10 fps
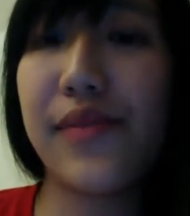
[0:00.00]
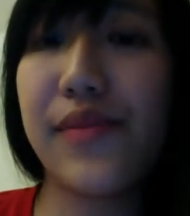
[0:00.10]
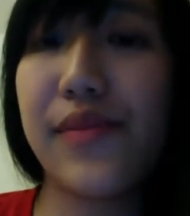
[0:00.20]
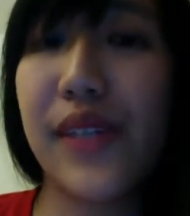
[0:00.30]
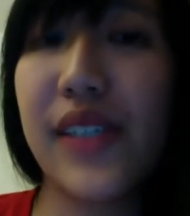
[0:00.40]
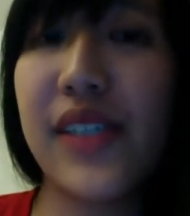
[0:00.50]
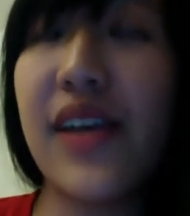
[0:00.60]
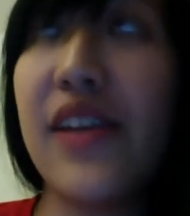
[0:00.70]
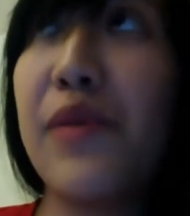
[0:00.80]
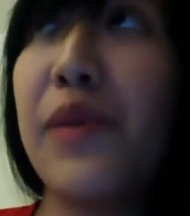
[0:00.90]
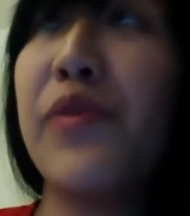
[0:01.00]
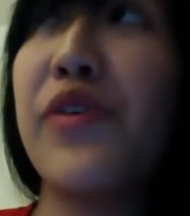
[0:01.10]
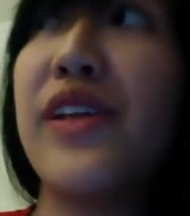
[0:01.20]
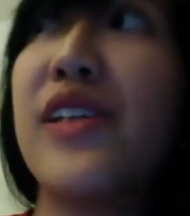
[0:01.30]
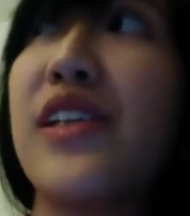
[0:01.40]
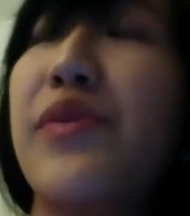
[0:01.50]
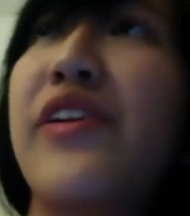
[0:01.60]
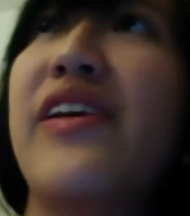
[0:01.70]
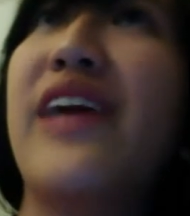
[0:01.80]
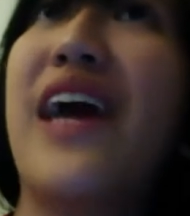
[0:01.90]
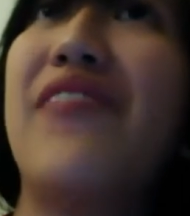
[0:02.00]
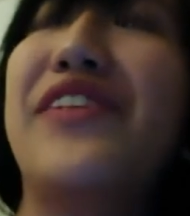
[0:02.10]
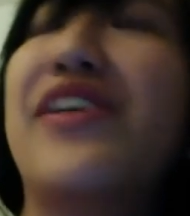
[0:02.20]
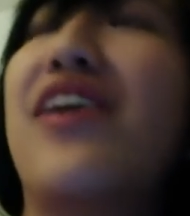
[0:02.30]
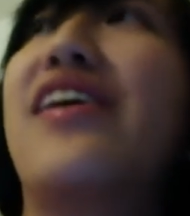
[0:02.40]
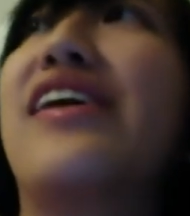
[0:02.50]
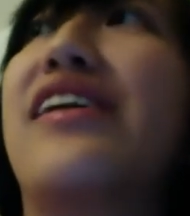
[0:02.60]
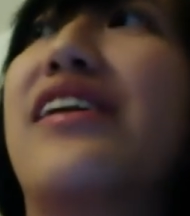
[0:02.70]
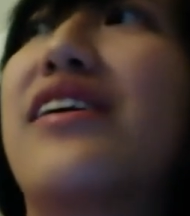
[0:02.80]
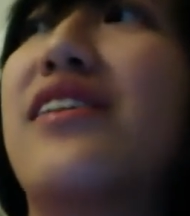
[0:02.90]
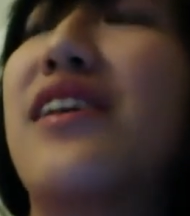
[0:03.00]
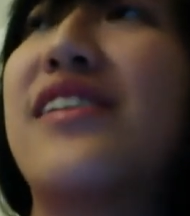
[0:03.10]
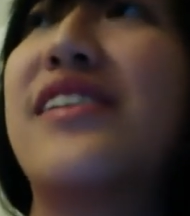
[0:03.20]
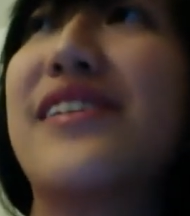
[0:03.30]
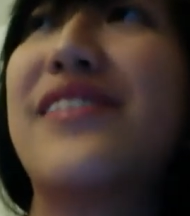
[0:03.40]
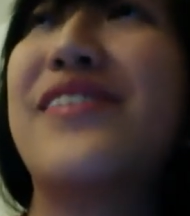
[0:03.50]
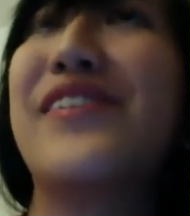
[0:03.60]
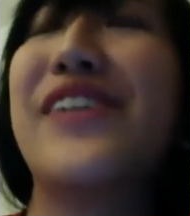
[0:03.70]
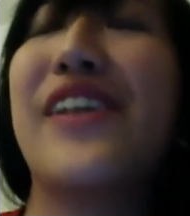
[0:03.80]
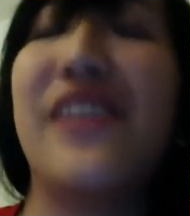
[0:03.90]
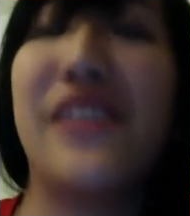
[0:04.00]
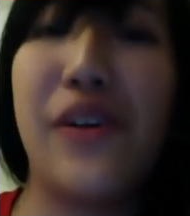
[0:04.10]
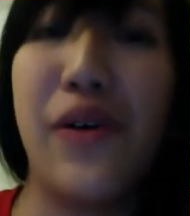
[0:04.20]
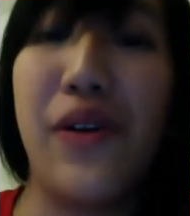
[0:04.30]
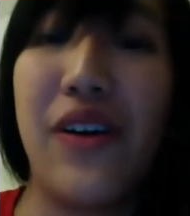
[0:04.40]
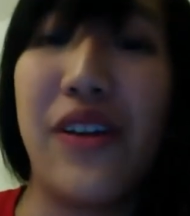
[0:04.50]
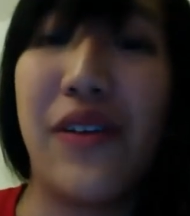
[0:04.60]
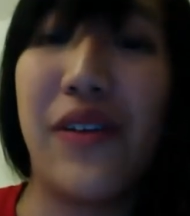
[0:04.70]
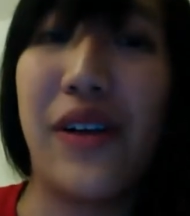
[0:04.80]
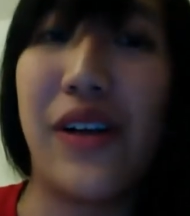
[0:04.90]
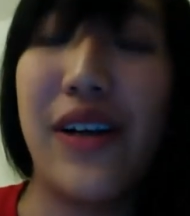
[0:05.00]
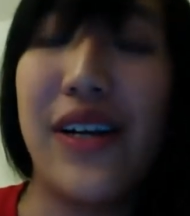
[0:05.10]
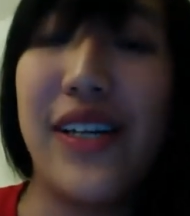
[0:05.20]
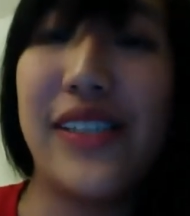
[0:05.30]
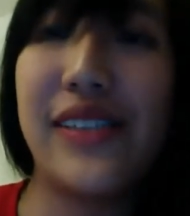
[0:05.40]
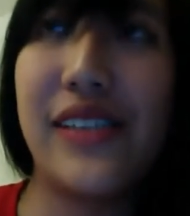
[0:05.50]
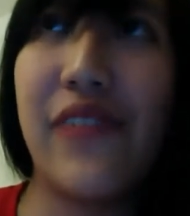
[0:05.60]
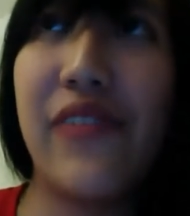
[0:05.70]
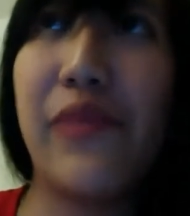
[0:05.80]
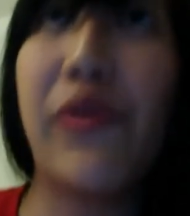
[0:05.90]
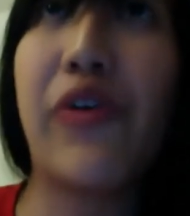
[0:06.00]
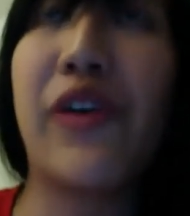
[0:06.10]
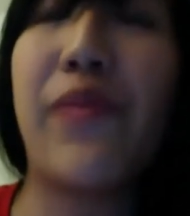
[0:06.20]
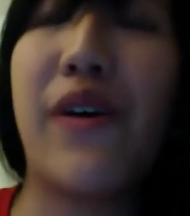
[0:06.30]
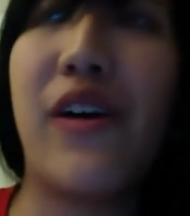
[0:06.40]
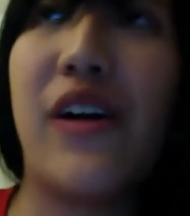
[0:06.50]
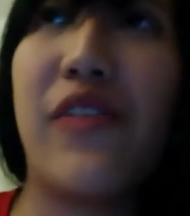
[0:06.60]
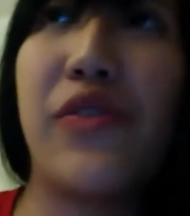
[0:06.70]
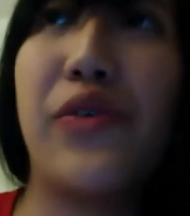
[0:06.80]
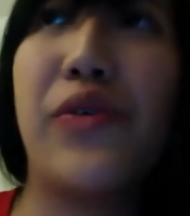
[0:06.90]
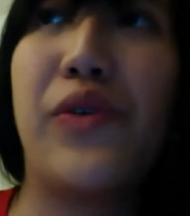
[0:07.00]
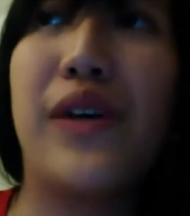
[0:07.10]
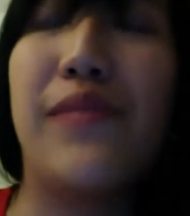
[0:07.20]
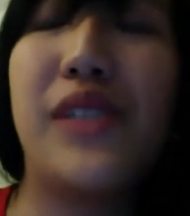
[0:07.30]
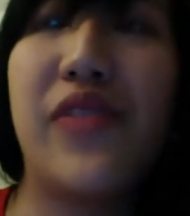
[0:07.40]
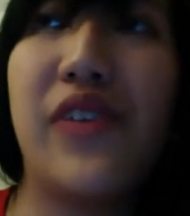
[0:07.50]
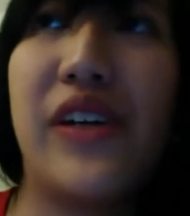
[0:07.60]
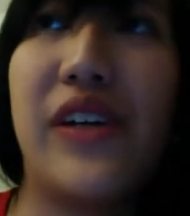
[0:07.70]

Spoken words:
Because a lot of the people in this community haven't talking to each other in so long. They were definitely broken apart through different